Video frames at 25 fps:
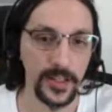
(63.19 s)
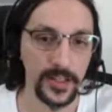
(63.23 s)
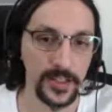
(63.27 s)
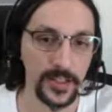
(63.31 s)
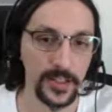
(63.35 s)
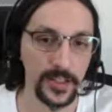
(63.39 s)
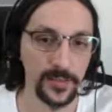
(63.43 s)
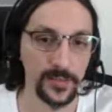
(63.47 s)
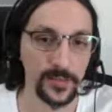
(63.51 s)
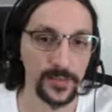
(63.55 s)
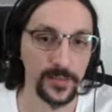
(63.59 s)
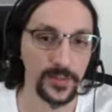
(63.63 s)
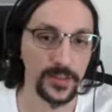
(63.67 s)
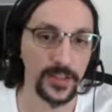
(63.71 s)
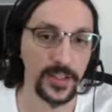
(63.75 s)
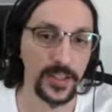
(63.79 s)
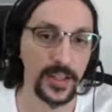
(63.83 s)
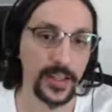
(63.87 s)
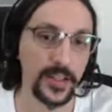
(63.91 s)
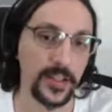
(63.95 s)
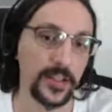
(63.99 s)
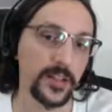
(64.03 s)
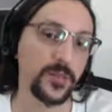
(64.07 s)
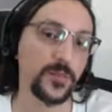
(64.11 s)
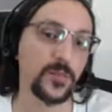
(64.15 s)
And
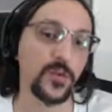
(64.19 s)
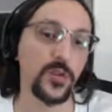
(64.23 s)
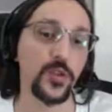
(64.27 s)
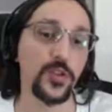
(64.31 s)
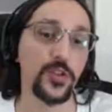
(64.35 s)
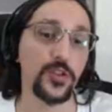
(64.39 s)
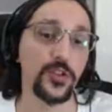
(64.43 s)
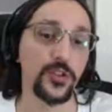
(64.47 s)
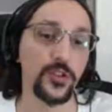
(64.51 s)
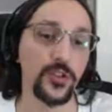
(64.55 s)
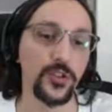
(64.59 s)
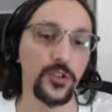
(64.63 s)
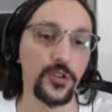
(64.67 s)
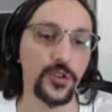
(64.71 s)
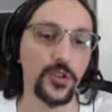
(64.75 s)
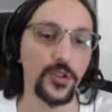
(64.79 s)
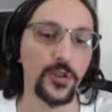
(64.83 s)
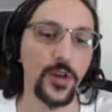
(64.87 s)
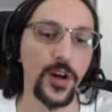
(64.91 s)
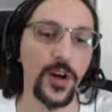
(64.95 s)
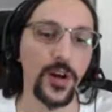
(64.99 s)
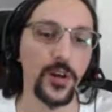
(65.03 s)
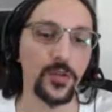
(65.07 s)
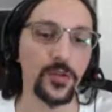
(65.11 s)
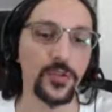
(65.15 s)
then I'm going to show you
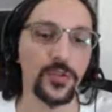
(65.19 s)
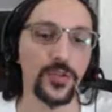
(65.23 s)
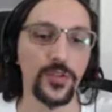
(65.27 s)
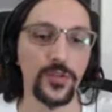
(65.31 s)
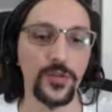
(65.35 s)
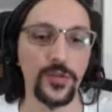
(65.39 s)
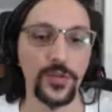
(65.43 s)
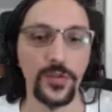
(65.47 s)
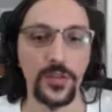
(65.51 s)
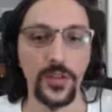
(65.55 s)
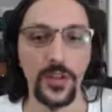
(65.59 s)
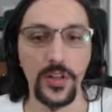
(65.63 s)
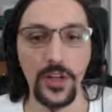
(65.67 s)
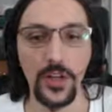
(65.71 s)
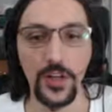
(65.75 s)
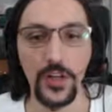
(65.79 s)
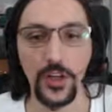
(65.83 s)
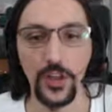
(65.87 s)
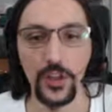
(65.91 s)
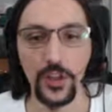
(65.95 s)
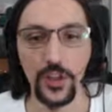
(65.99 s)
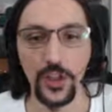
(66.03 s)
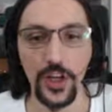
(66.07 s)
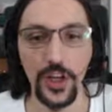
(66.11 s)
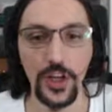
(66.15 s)
how to
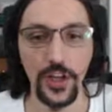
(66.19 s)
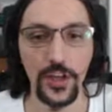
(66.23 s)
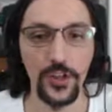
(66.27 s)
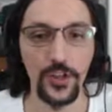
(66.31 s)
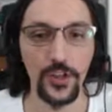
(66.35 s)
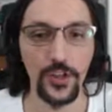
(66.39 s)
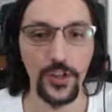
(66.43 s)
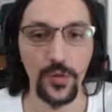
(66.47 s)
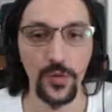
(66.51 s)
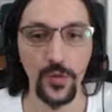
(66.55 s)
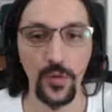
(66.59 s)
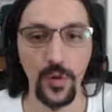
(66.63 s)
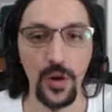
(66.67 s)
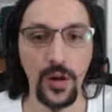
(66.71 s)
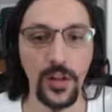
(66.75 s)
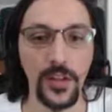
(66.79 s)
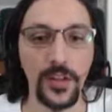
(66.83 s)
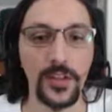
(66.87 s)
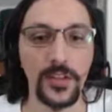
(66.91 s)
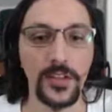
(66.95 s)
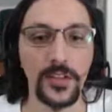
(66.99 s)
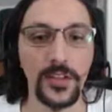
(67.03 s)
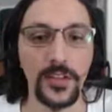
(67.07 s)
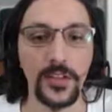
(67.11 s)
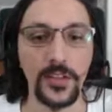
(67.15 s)
change the
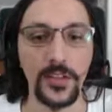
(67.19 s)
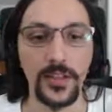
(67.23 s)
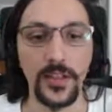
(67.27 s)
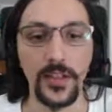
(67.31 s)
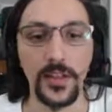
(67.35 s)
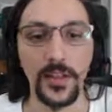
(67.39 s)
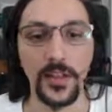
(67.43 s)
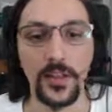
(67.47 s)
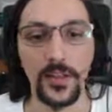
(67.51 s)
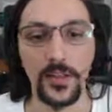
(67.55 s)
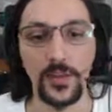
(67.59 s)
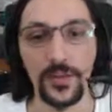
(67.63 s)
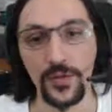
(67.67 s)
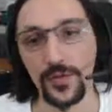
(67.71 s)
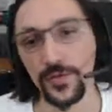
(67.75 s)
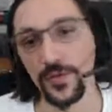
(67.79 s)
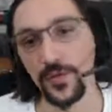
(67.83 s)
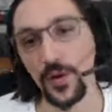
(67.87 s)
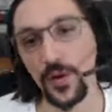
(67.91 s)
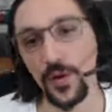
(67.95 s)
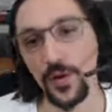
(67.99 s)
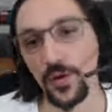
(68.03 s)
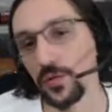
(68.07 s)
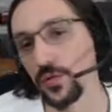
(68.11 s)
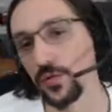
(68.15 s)
wallet to
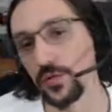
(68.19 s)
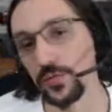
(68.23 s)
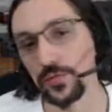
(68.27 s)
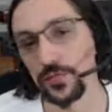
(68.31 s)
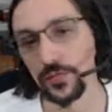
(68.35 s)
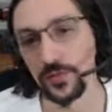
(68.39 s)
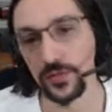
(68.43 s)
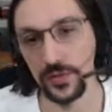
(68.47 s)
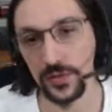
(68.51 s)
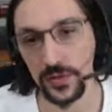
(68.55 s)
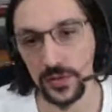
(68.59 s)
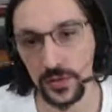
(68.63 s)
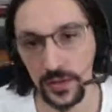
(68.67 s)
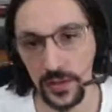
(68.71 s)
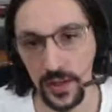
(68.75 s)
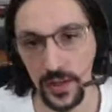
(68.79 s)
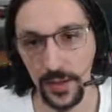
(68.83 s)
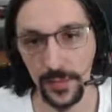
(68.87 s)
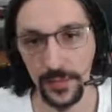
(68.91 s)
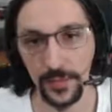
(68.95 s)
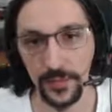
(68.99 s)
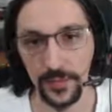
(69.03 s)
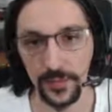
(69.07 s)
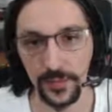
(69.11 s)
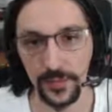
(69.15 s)
follow
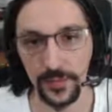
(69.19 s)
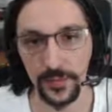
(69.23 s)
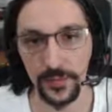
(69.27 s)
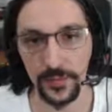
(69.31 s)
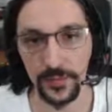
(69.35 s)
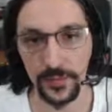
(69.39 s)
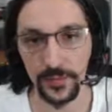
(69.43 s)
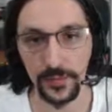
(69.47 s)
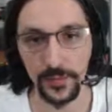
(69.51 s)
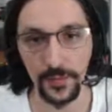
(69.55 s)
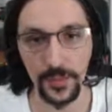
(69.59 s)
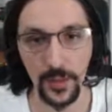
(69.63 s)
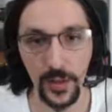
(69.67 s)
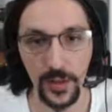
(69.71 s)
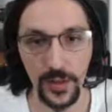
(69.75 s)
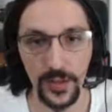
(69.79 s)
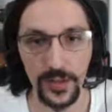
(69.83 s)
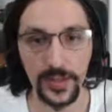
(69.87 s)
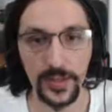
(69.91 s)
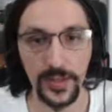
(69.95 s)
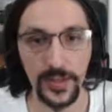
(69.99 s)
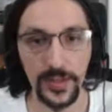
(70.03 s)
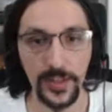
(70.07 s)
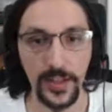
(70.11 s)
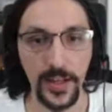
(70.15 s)
some
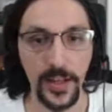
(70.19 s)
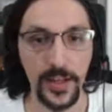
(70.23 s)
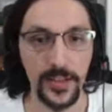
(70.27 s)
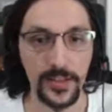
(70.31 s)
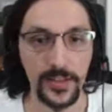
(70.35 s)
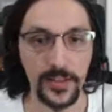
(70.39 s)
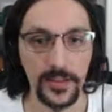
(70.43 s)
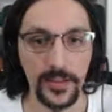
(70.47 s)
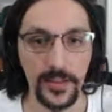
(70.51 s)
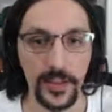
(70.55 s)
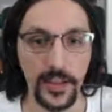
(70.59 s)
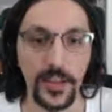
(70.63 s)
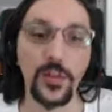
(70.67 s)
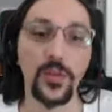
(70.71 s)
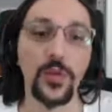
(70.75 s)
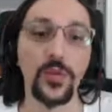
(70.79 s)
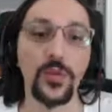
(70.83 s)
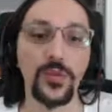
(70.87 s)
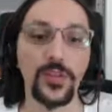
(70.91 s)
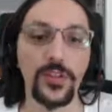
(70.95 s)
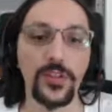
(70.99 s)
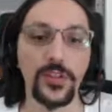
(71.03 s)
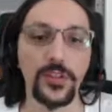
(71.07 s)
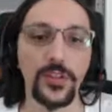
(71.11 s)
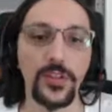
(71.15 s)
policy that
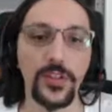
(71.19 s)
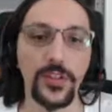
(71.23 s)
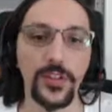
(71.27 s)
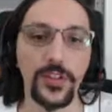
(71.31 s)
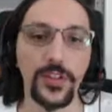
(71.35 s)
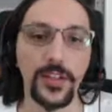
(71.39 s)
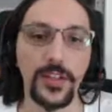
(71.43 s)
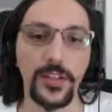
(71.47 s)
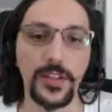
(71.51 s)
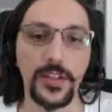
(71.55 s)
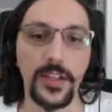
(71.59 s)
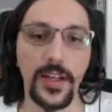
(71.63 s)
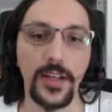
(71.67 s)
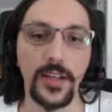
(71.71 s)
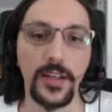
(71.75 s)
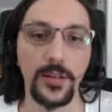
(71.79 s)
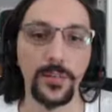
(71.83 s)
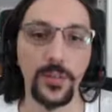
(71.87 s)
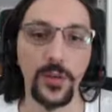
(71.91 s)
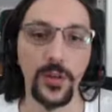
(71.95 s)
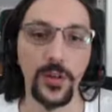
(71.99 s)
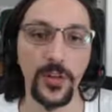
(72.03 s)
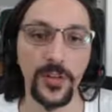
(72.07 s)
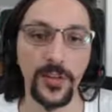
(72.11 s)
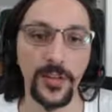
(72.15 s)
stakeholders could decide
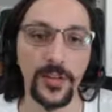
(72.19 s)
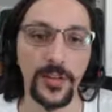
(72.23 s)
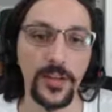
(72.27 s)
upon